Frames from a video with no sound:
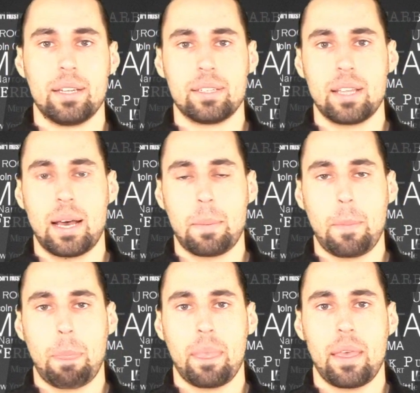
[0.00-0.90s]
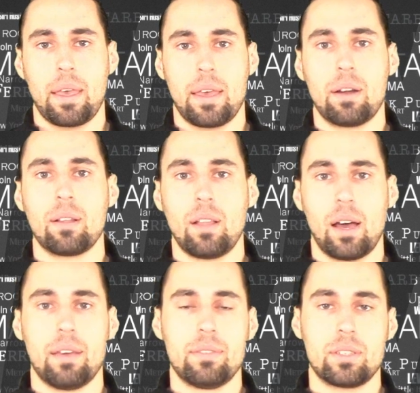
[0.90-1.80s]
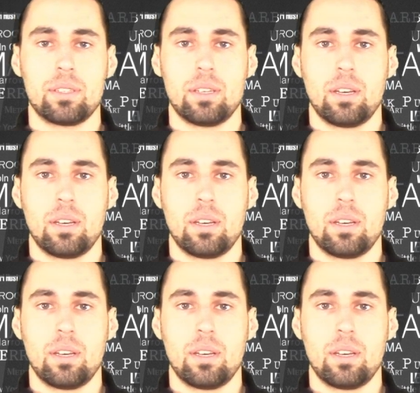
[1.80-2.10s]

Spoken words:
is that in our lives,